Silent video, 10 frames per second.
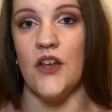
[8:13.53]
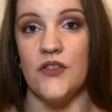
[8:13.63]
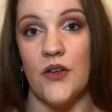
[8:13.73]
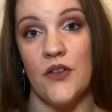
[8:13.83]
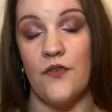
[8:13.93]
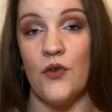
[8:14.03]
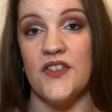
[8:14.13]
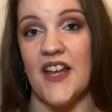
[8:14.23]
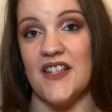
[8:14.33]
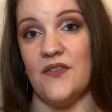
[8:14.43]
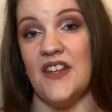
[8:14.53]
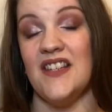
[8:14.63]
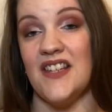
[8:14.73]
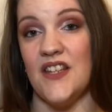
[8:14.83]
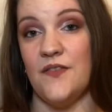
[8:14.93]
So the full size of
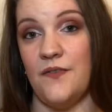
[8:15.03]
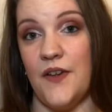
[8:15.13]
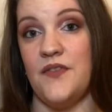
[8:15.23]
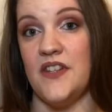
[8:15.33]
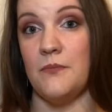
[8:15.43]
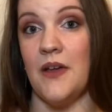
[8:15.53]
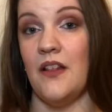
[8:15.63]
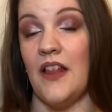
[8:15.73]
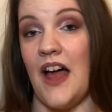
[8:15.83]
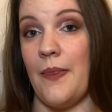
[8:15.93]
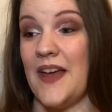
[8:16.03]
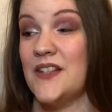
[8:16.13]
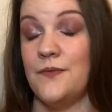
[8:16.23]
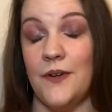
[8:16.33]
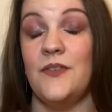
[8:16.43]
this is 50ml and that
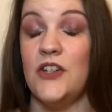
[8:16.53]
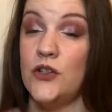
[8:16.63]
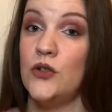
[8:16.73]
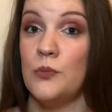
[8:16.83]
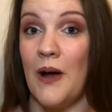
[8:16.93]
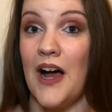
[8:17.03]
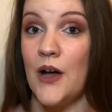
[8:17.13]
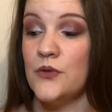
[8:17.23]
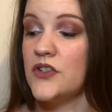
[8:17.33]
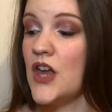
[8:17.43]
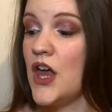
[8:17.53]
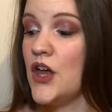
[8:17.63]
is £52.